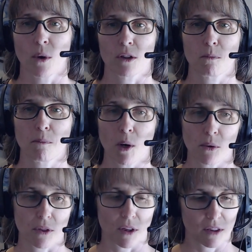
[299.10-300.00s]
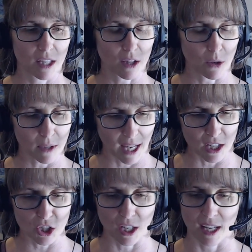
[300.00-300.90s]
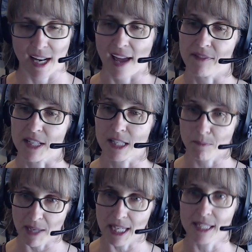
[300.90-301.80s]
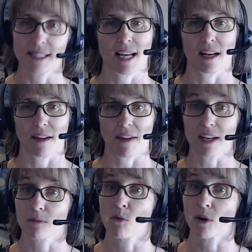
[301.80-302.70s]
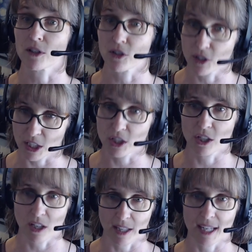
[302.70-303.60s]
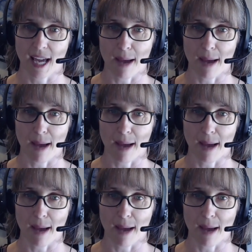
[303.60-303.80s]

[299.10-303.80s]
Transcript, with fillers: with both the location and the speed data that is more traditionally